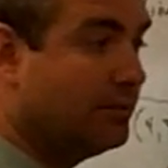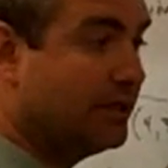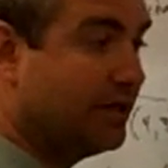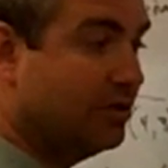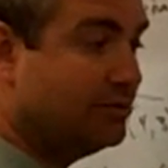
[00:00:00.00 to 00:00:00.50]
I'm
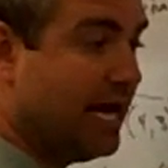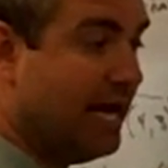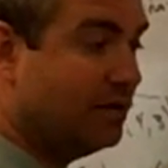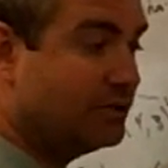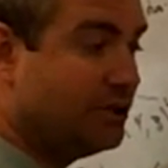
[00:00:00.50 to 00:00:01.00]
going to go
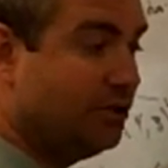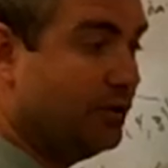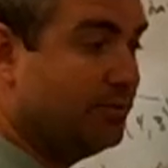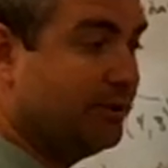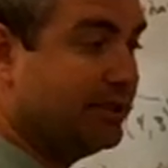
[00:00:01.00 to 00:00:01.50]
down 2
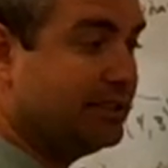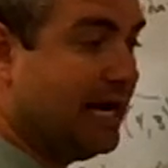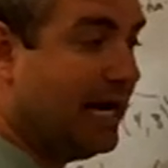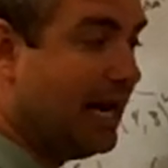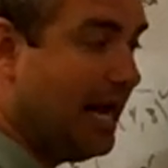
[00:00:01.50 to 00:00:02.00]
and put a
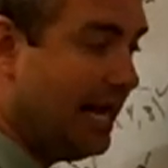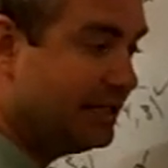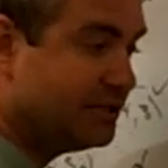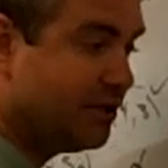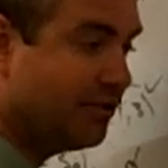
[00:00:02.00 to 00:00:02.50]
dot.
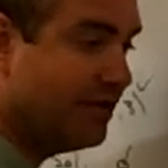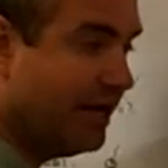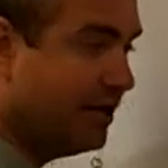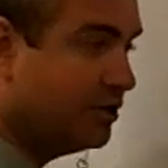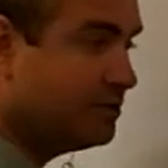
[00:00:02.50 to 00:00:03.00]
And so
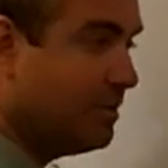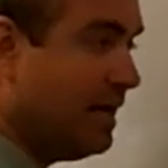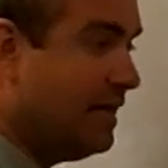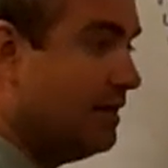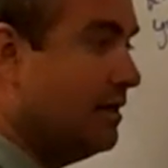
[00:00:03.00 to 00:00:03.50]
there's
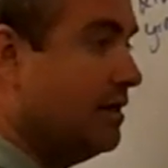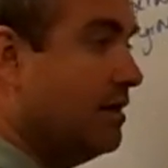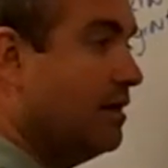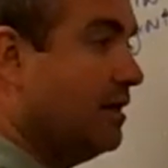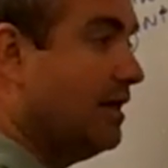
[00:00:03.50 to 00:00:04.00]
my
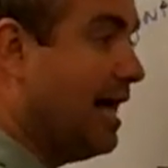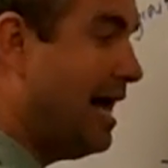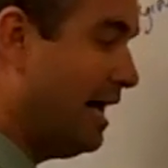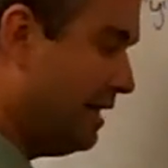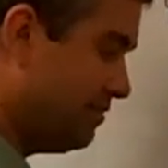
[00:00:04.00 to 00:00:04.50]

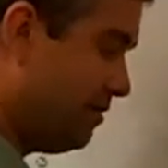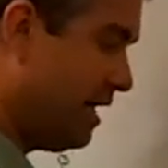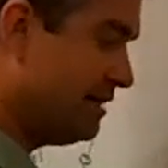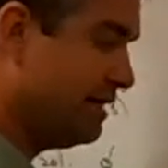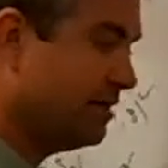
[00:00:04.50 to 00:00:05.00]
line
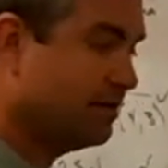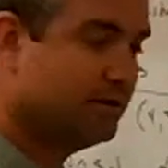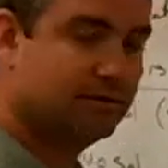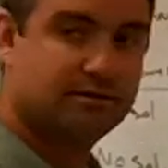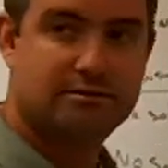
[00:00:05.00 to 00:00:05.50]
right there.
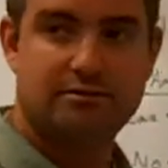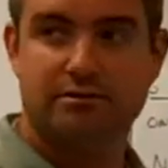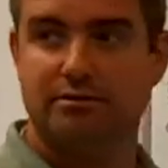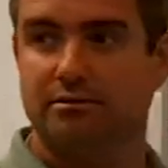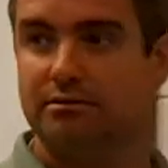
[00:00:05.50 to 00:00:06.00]

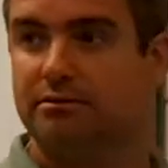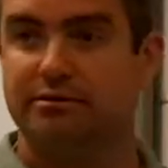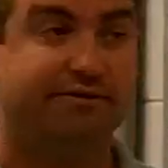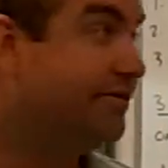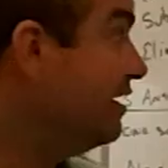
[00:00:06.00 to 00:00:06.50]

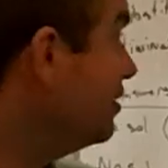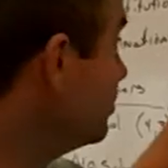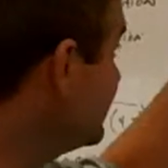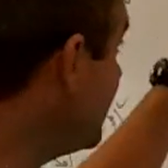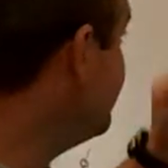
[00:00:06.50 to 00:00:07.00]

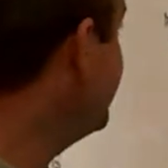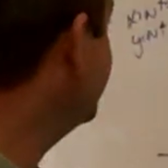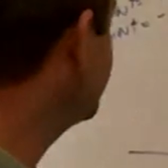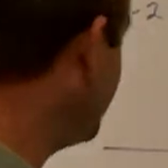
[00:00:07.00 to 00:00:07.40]
There's